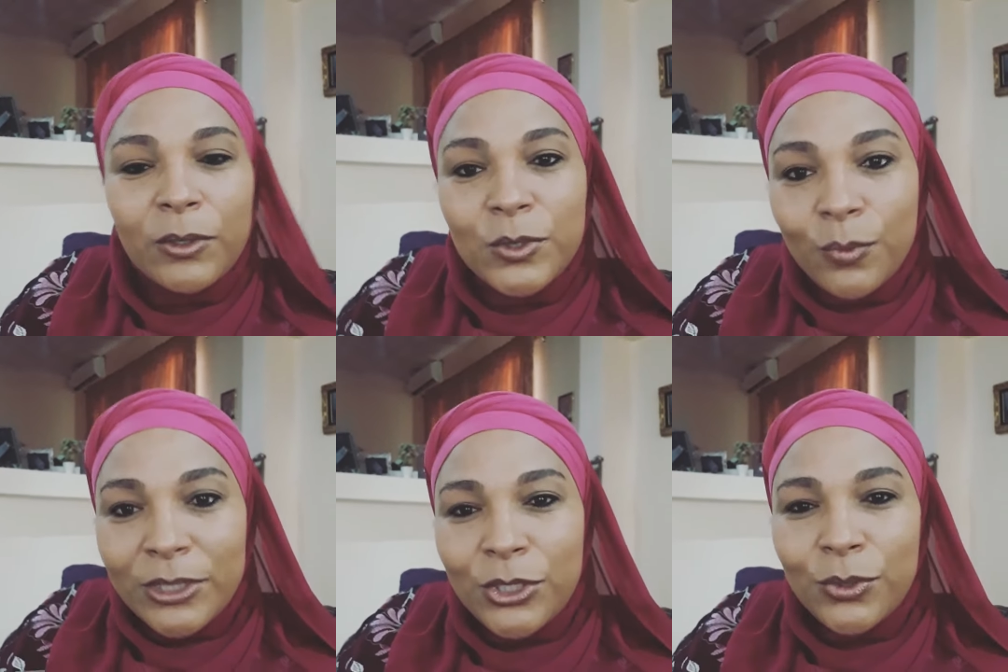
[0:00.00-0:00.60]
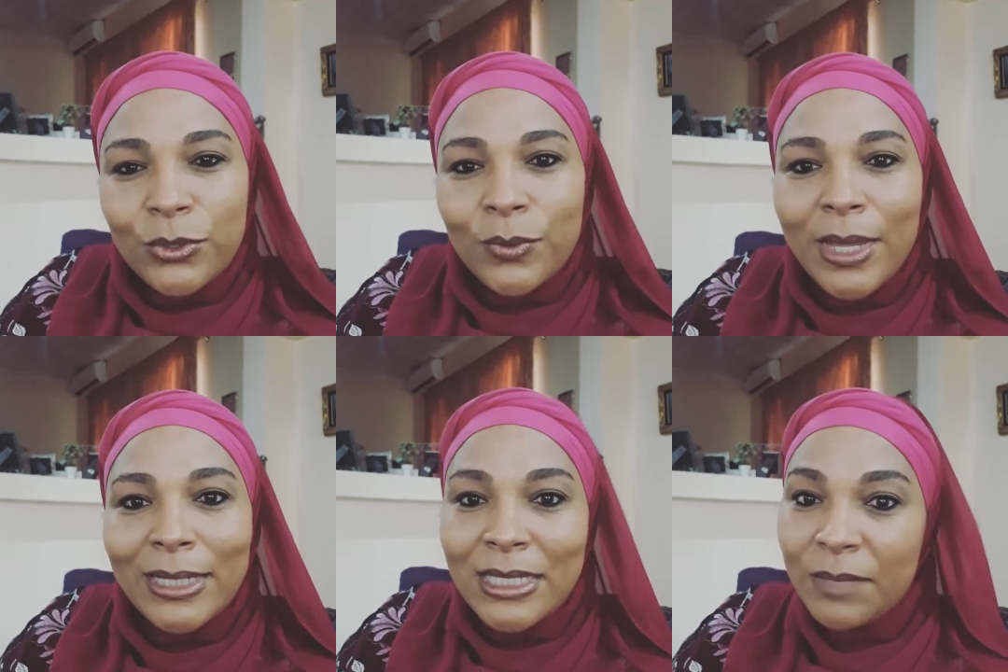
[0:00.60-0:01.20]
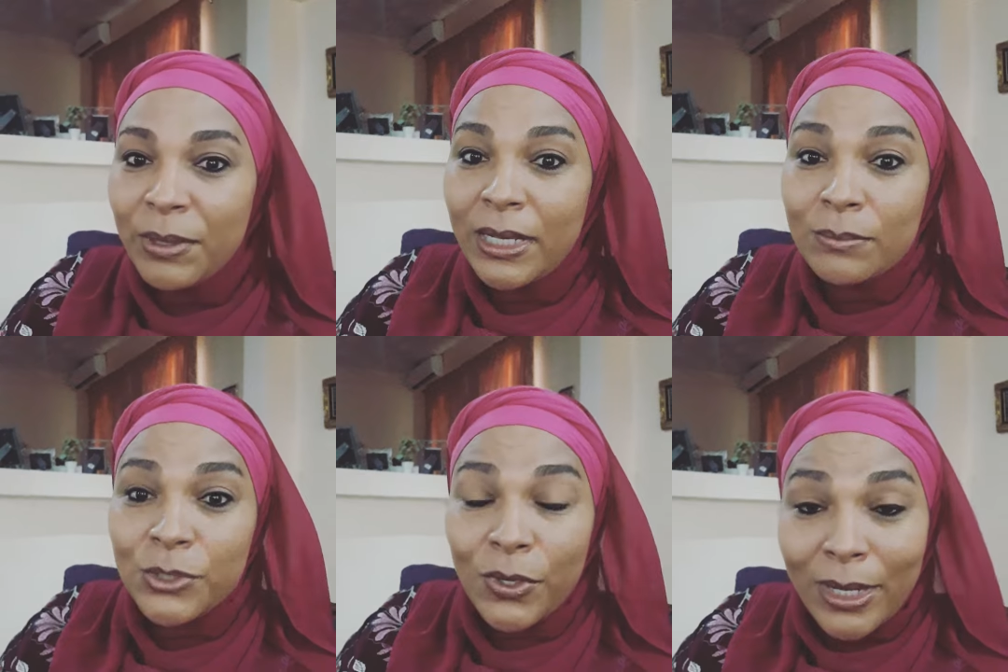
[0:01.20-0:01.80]
Because once you do that, He
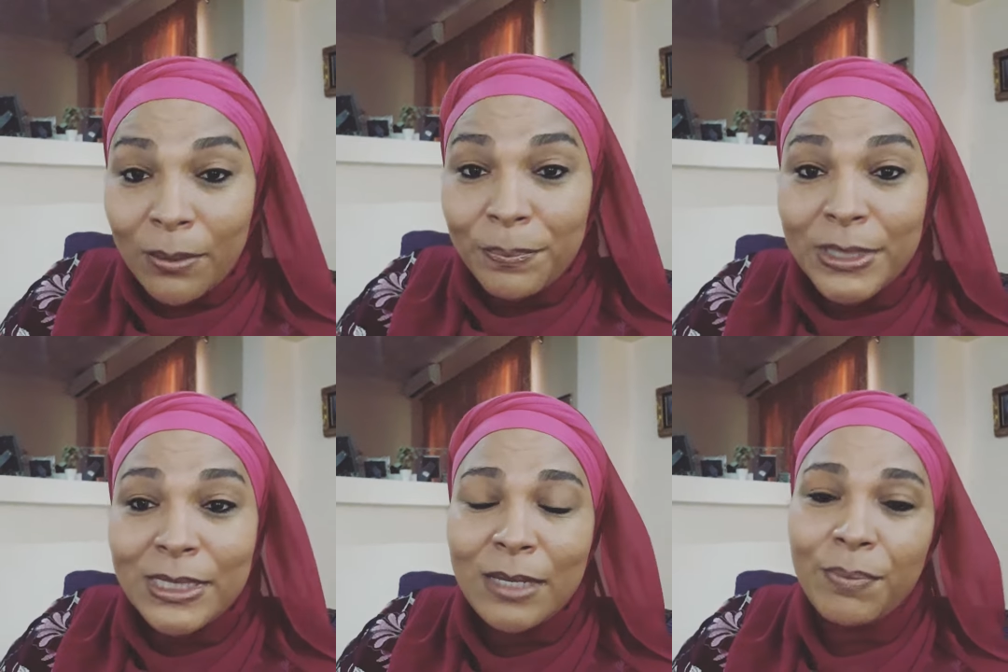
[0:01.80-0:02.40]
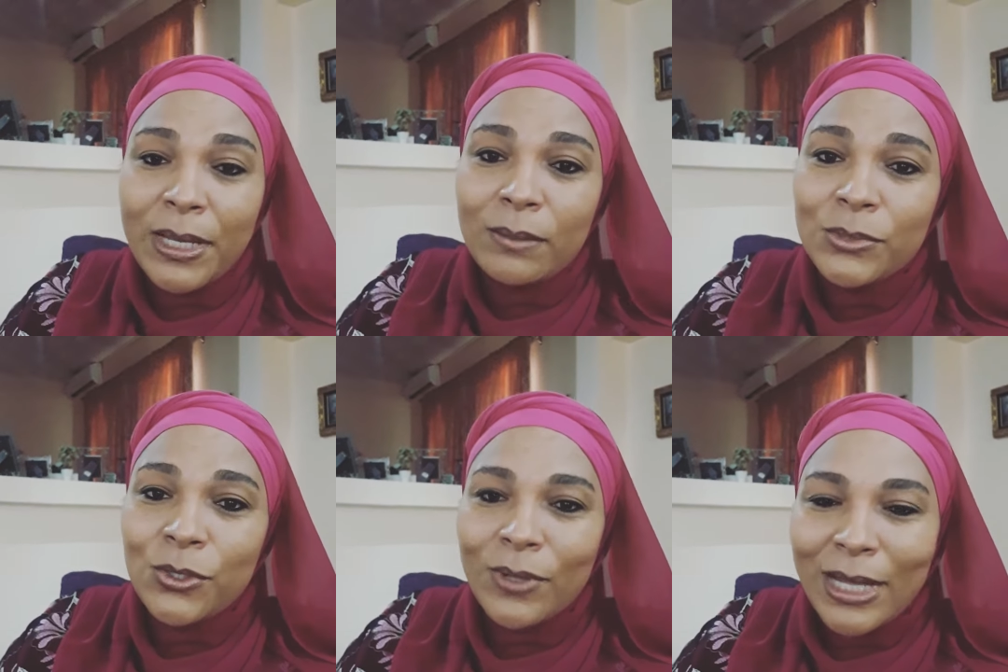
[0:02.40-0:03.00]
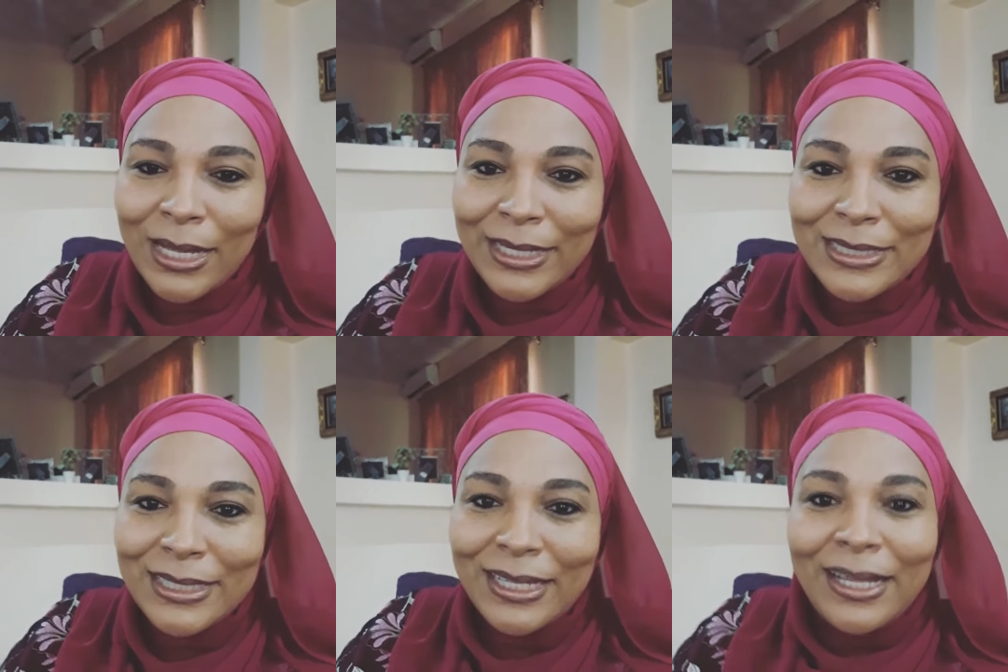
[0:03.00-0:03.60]
becomes your compass, He becomes your guide.